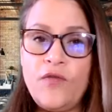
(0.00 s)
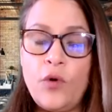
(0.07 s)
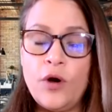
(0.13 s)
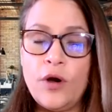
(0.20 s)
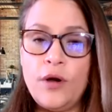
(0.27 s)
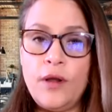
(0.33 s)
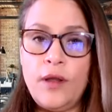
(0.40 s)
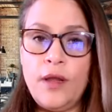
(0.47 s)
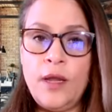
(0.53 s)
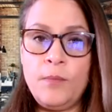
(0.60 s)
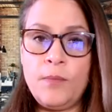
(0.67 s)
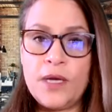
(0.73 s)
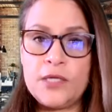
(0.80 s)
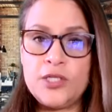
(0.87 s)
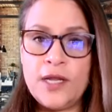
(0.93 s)
for in
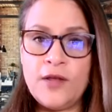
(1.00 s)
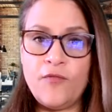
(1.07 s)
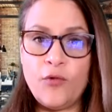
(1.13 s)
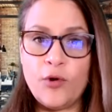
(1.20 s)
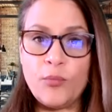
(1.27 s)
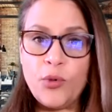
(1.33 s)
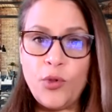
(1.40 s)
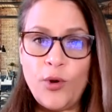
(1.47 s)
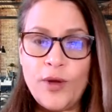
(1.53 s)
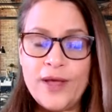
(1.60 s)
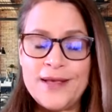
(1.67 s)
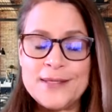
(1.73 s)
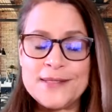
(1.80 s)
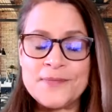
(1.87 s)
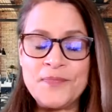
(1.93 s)
budgeting for
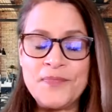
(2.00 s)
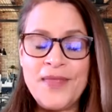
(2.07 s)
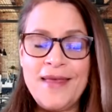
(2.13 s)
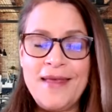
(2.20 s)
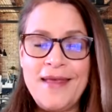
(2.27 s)
employees,